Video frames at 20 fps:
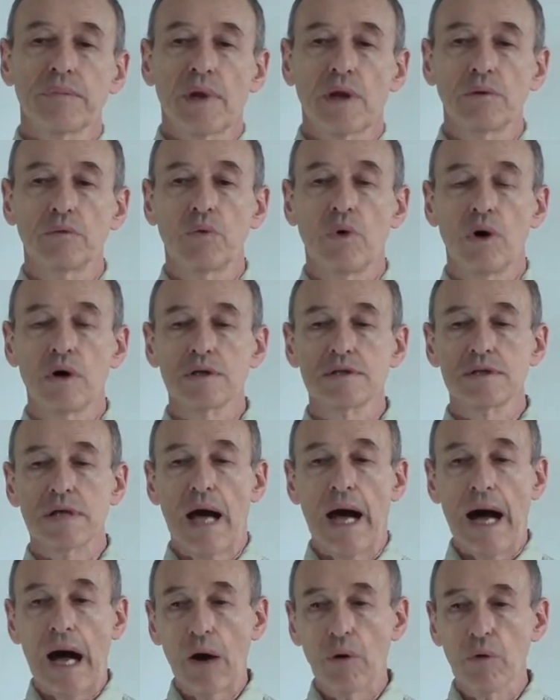was
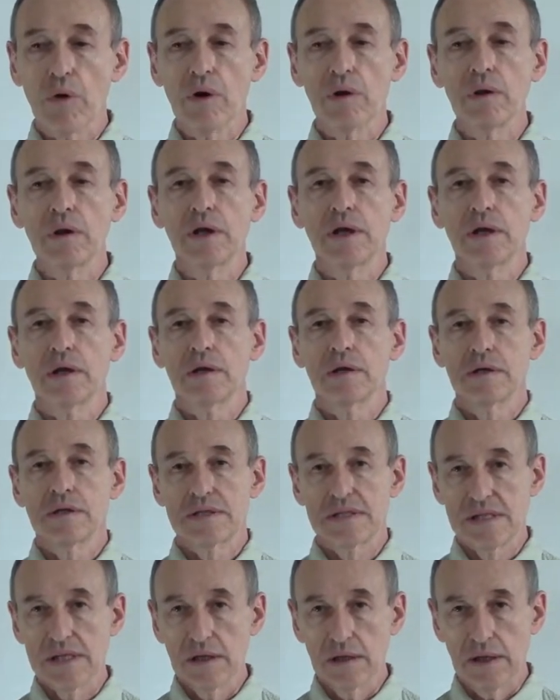hourly
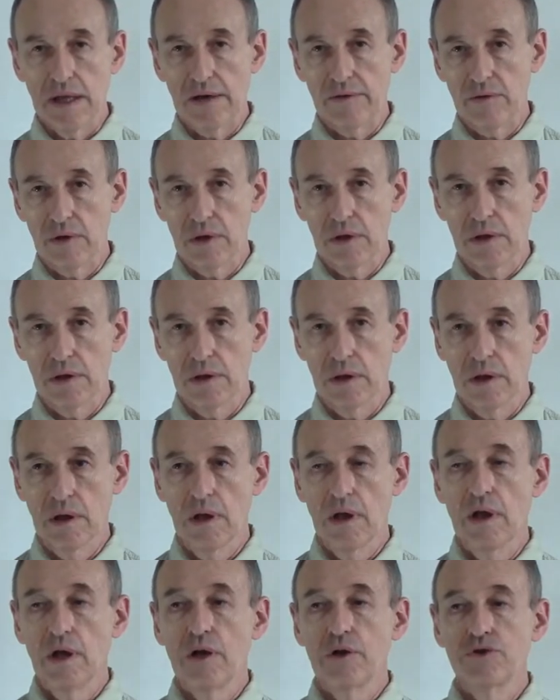sea level
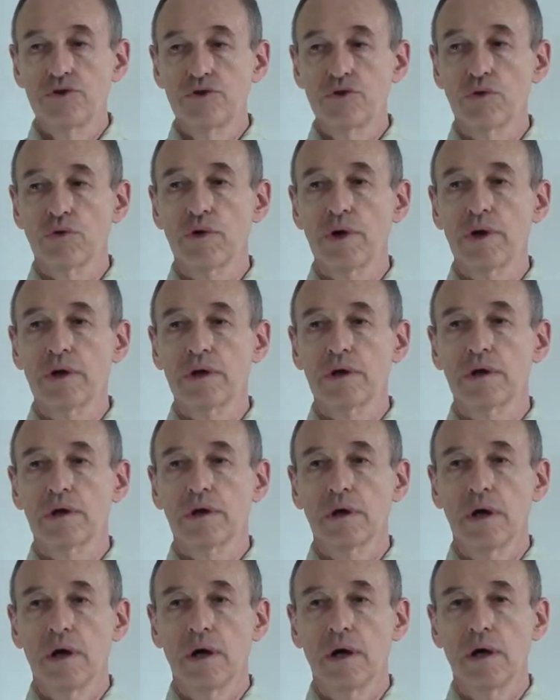during
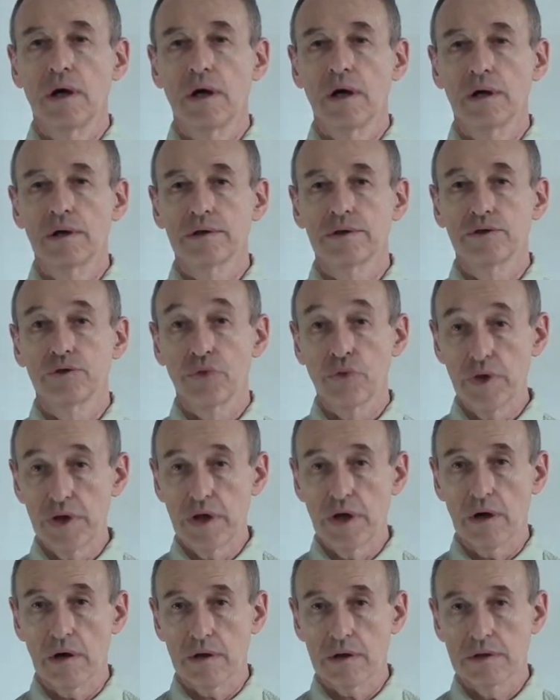uh, three
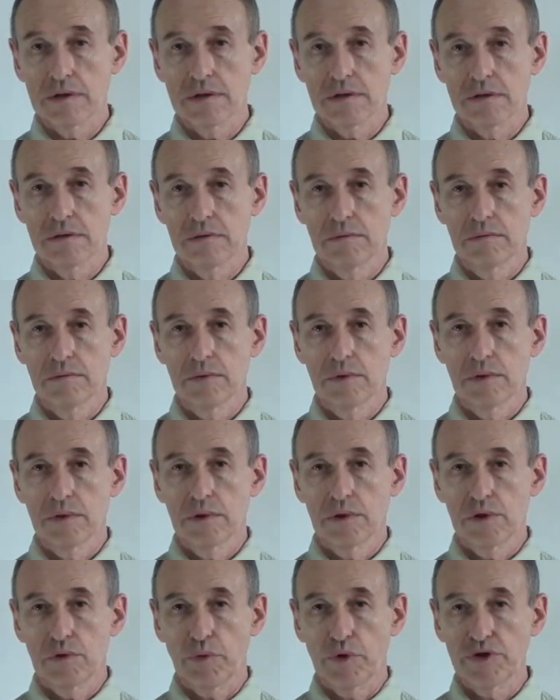years,
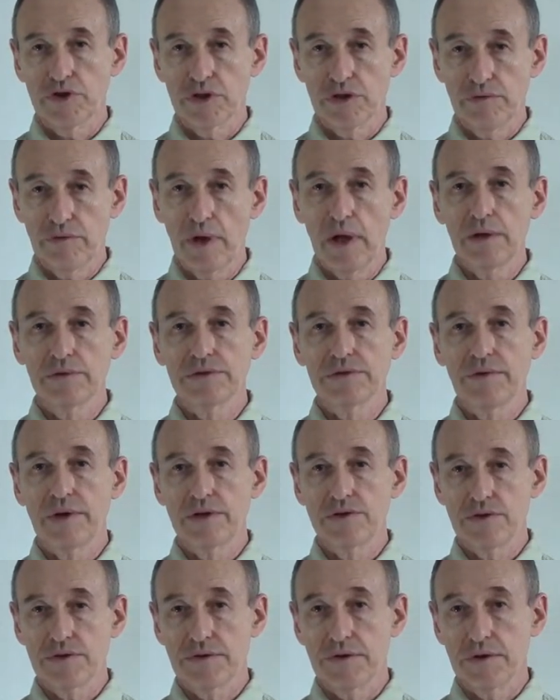twenty twelve,
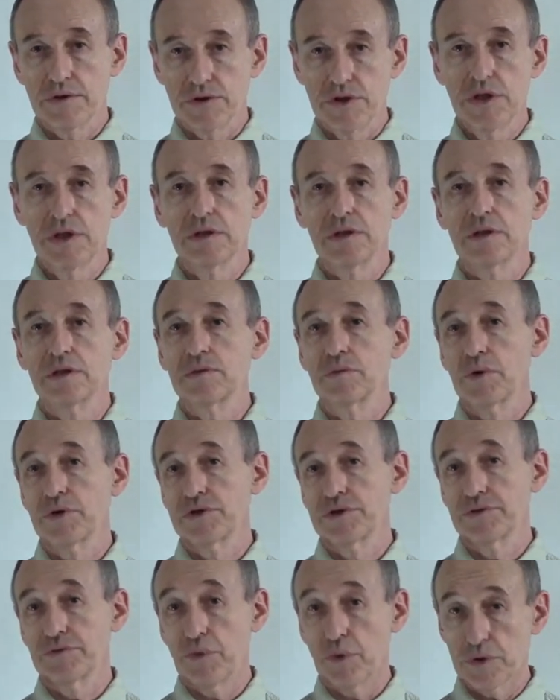twenty thirteen and
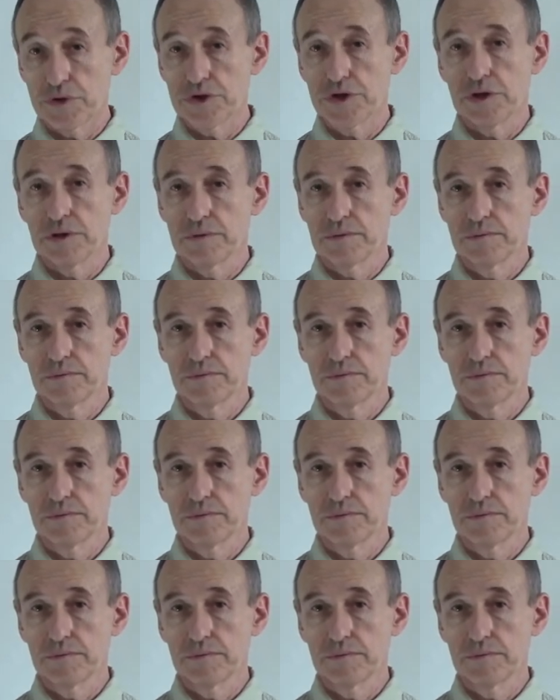twenty fourteen.